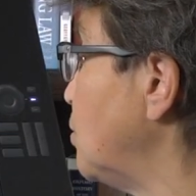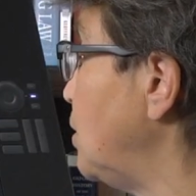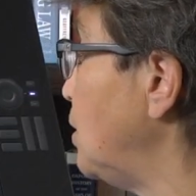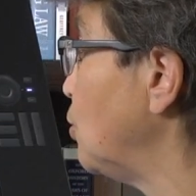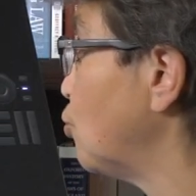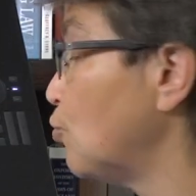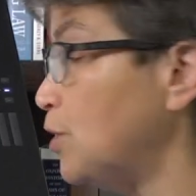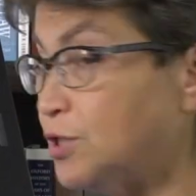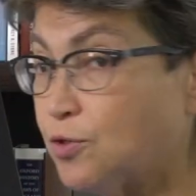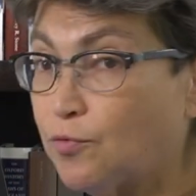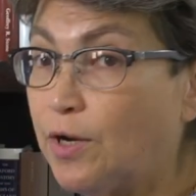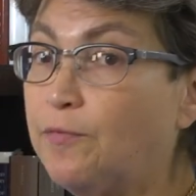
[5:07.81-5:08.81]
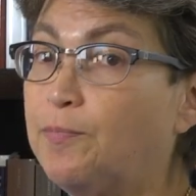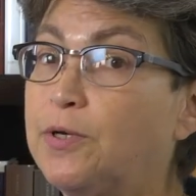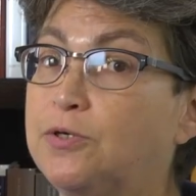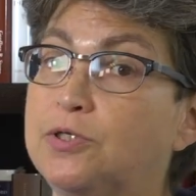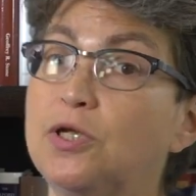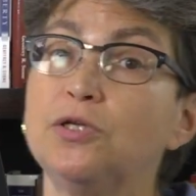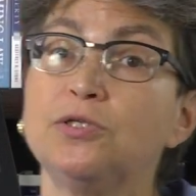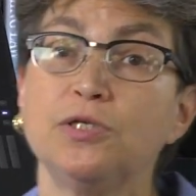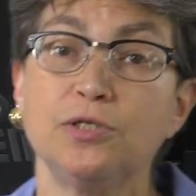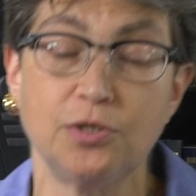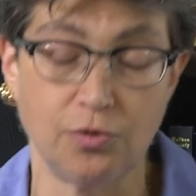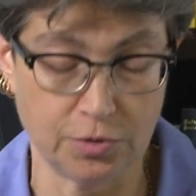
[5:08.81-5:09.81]
going to increase the rate of
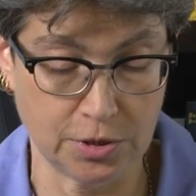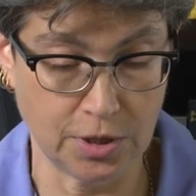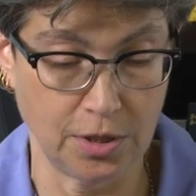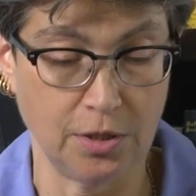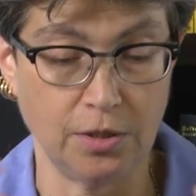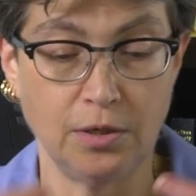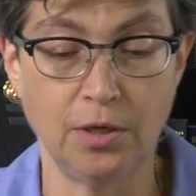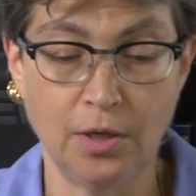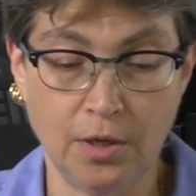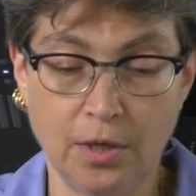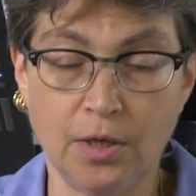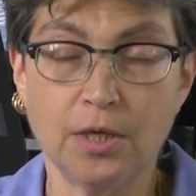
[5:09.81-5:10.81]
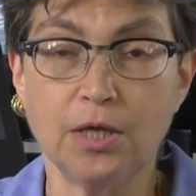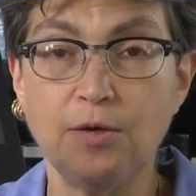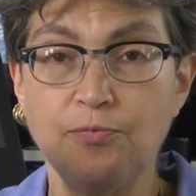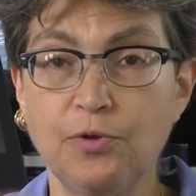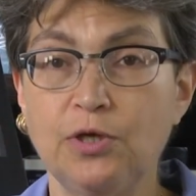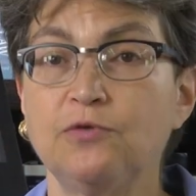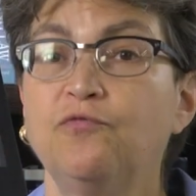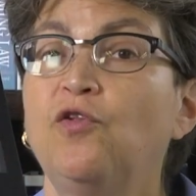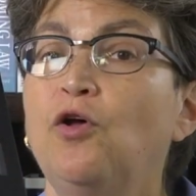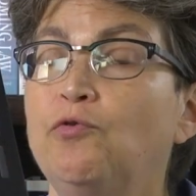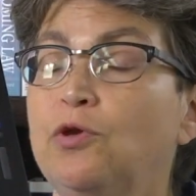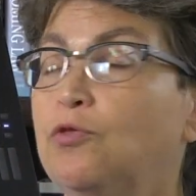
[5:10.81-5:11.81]
peristalsis, so it's going to keep things
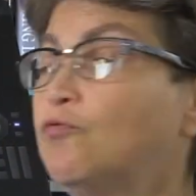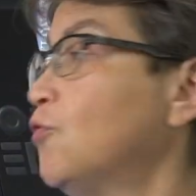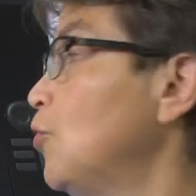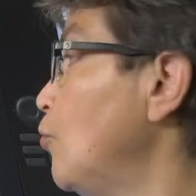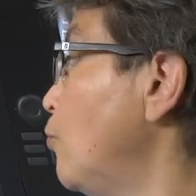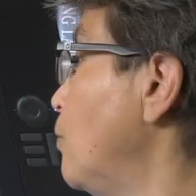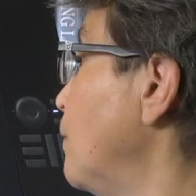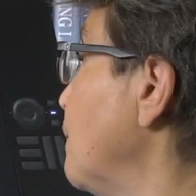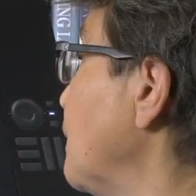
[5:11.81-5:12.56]
flowing through.